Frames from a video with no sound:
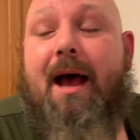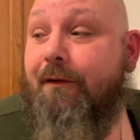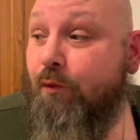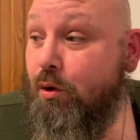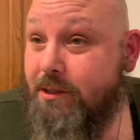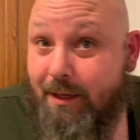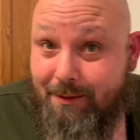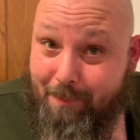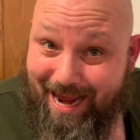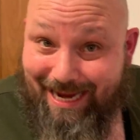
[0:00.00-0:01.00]
Of course, not
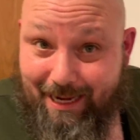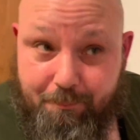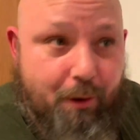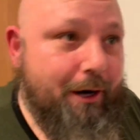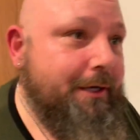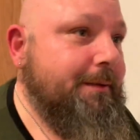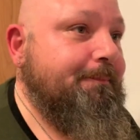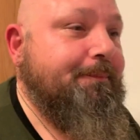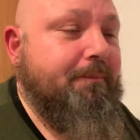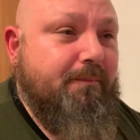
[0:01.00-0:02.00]
the baking part.
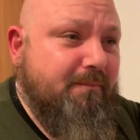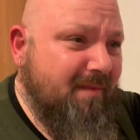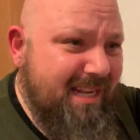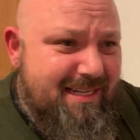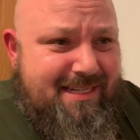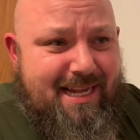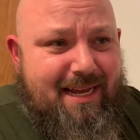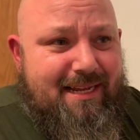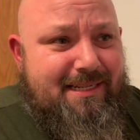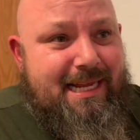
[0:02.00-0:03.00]
Sit
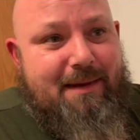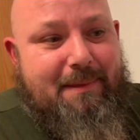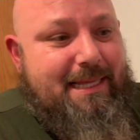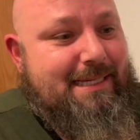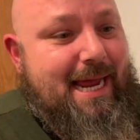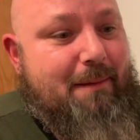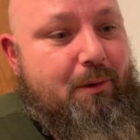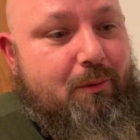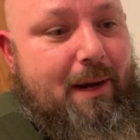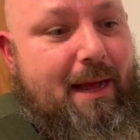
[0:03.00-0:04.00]
them at the
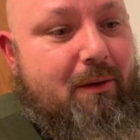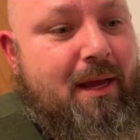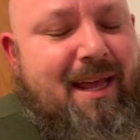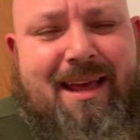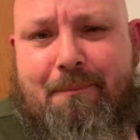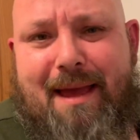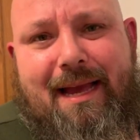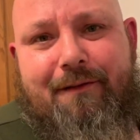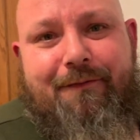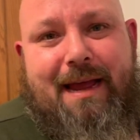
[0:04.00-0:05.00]
table around.
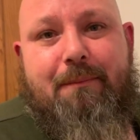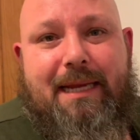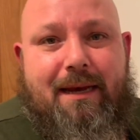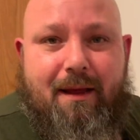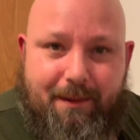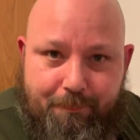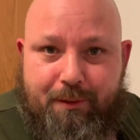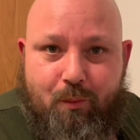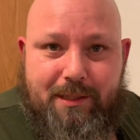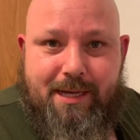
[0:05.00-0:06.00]
Make it a family night.
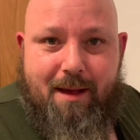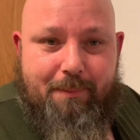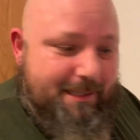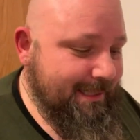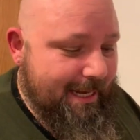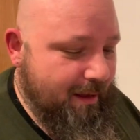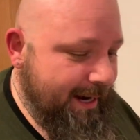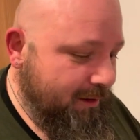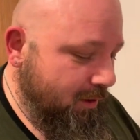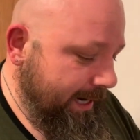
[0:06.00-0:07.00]
Put what toppings they
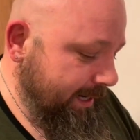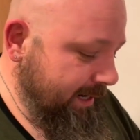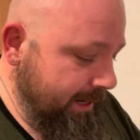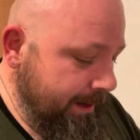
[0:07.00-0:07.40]
like on it.